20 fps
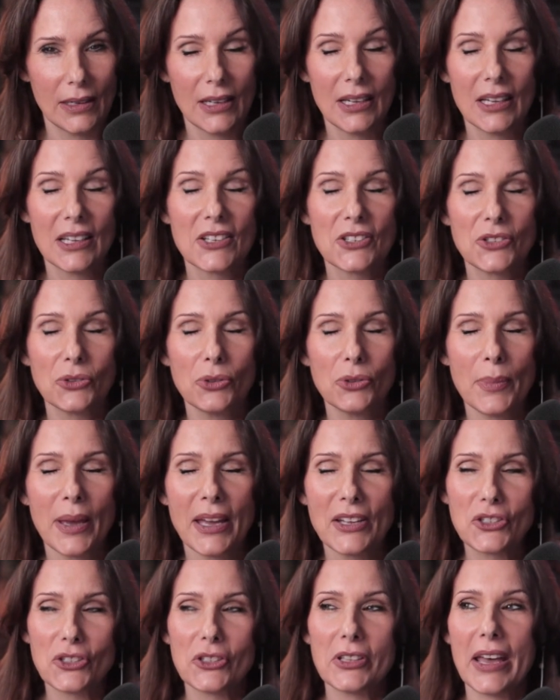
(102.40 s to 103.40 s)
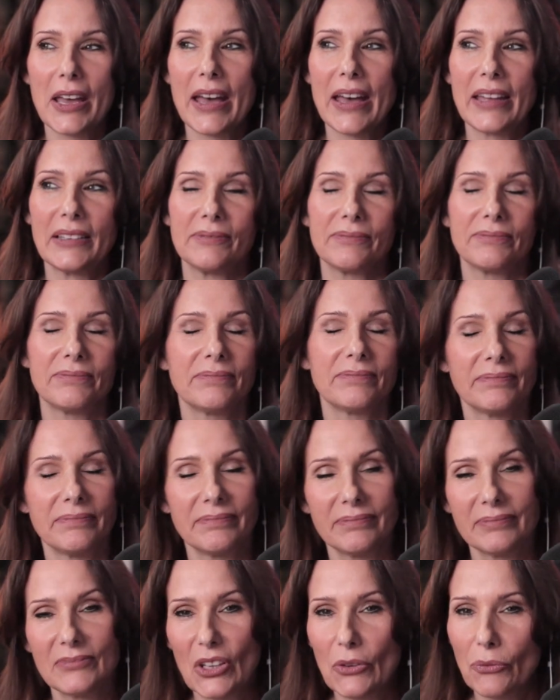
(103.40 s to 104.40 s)
So imagine that.
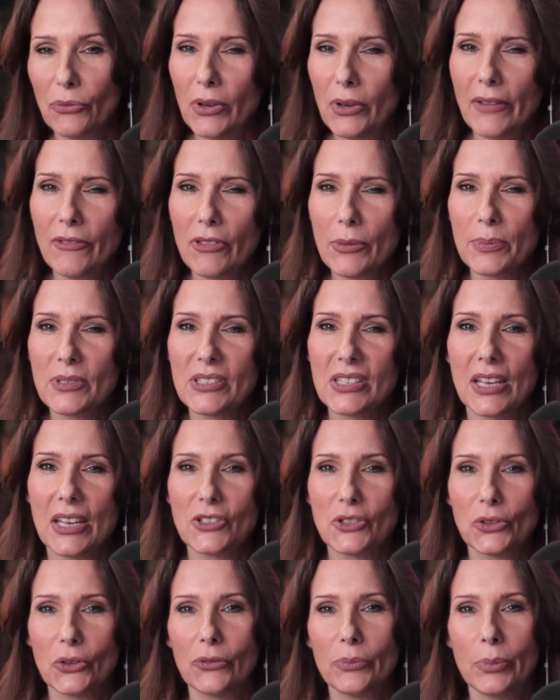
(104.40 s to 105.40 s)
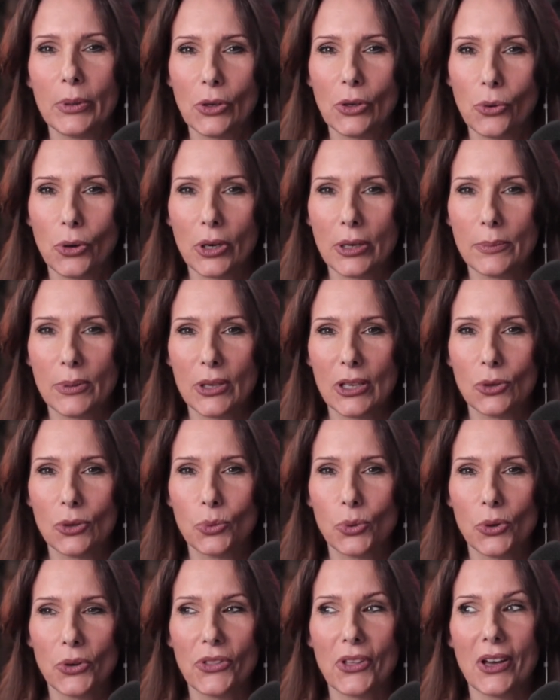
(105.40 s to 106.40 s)
If we have the potential of Bitcoin being
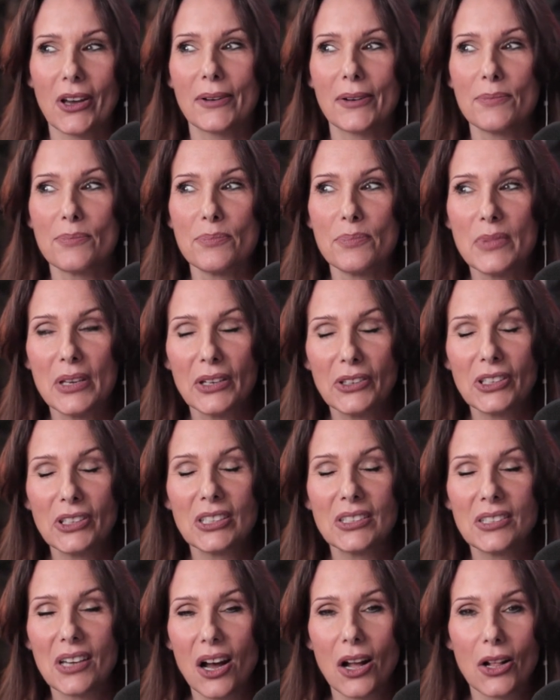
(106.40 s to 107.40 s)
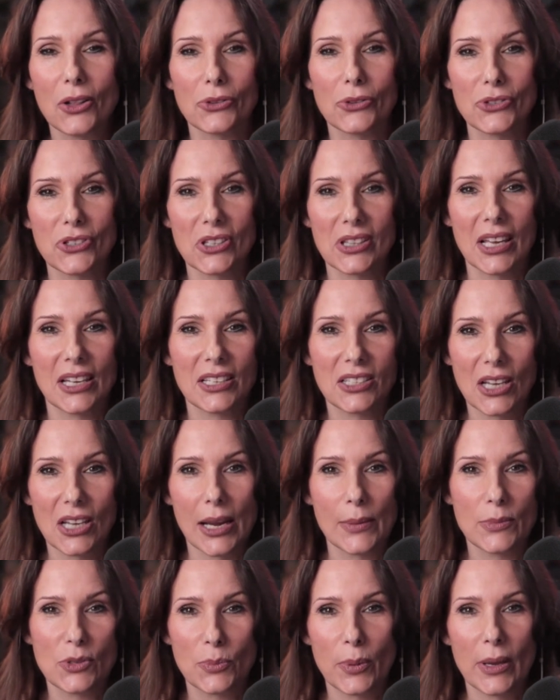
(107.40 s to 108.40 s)
worth a million dollars in that
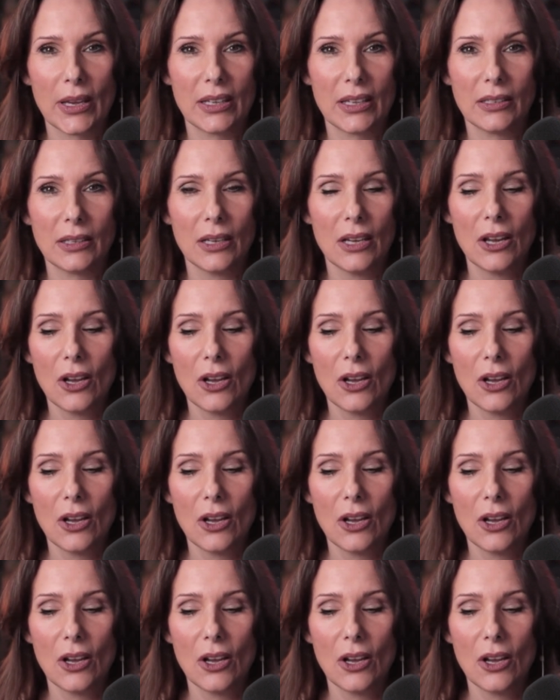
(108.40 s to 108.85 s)
time span,